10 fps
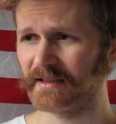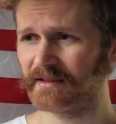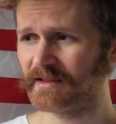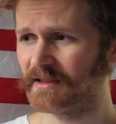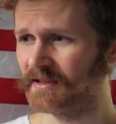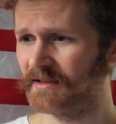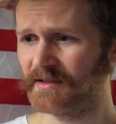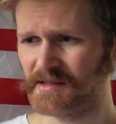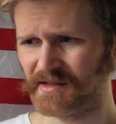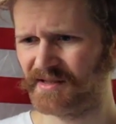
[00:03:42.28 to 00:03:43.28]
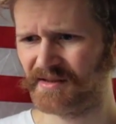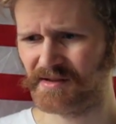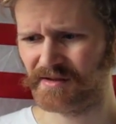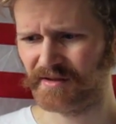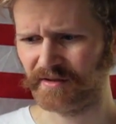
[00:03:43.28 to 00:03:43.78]

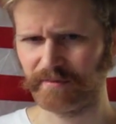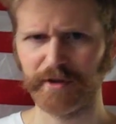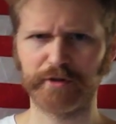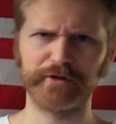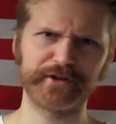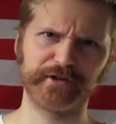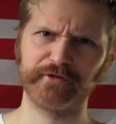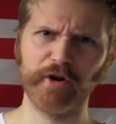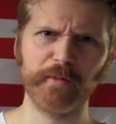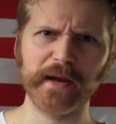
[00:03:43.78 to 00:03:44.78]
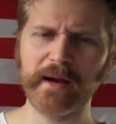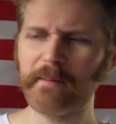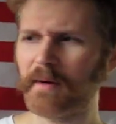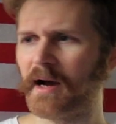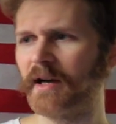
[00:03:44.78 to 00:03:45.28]
The Christian Roman
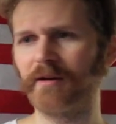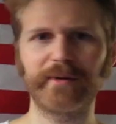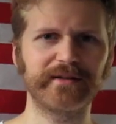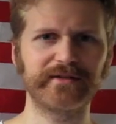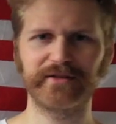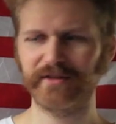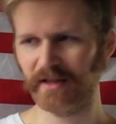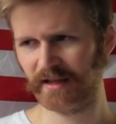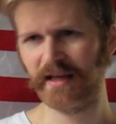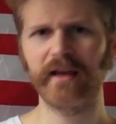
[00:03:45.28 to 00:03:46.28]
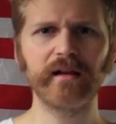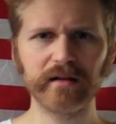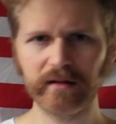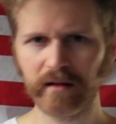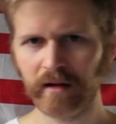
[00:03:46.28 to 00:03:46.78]
Empire went and just
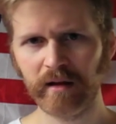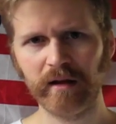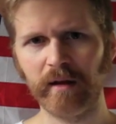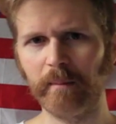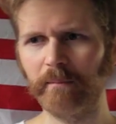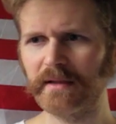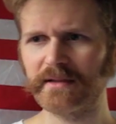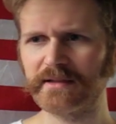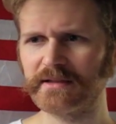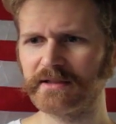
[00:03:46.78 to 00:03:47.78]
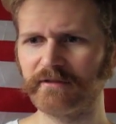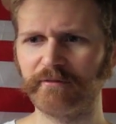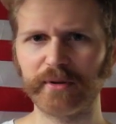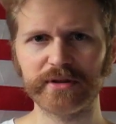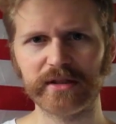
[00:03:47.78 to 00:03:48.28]
killed millions of
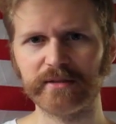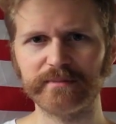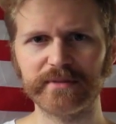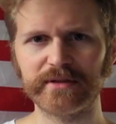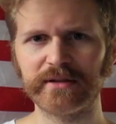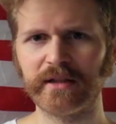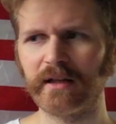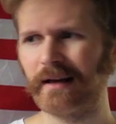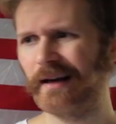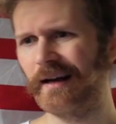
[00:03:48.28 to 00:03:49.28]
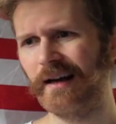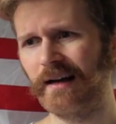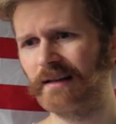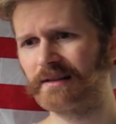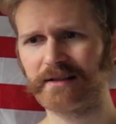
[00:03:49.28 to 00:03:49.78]
Muslims.
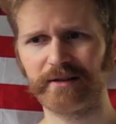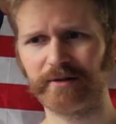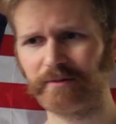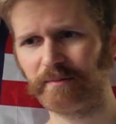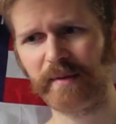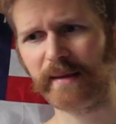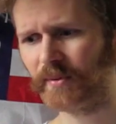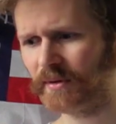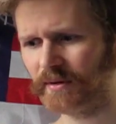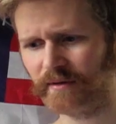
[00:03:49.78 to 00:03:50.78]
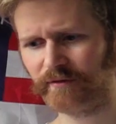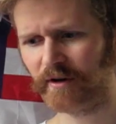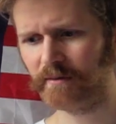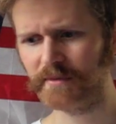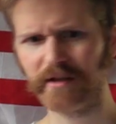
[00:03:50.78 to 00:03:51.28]
People
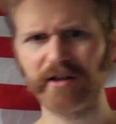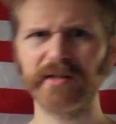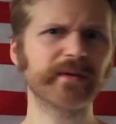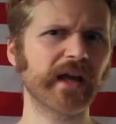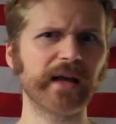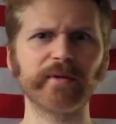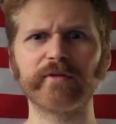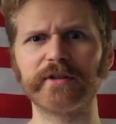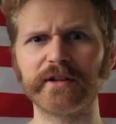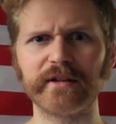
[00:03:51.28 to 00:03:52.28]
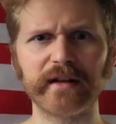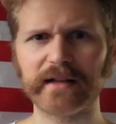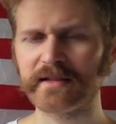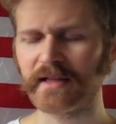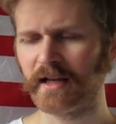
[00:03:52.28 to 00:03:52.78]
from Europe came over to the
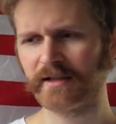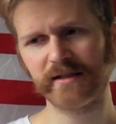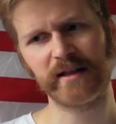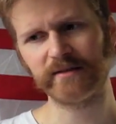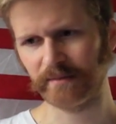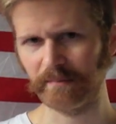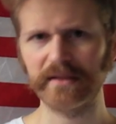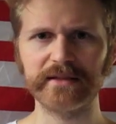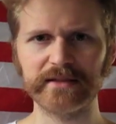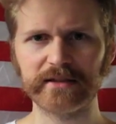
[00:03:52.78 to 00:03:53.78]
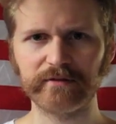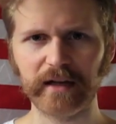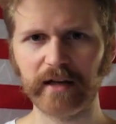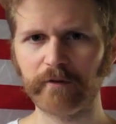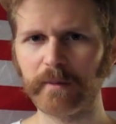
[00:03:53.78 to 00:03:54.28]
United States and killed millions of
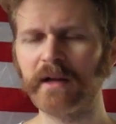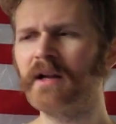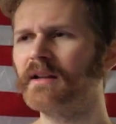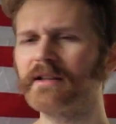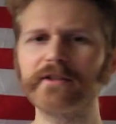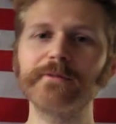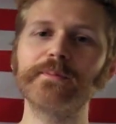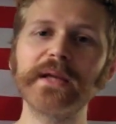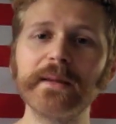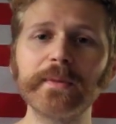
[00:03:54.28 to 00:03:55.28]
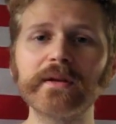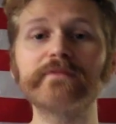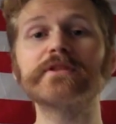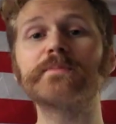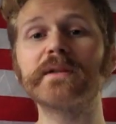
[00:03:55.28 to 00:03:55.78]
Native Americans. You people have
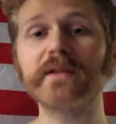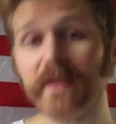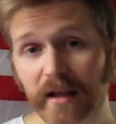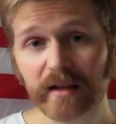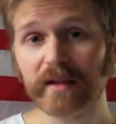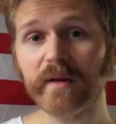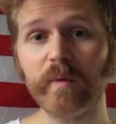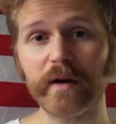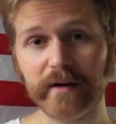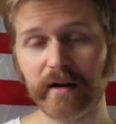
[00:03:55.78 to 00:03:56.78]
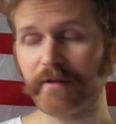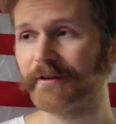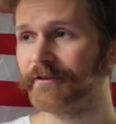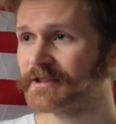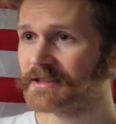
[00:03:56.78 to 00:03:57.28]
just been killing one
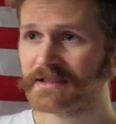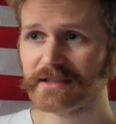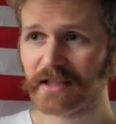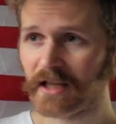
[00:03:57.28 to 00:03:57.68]
another since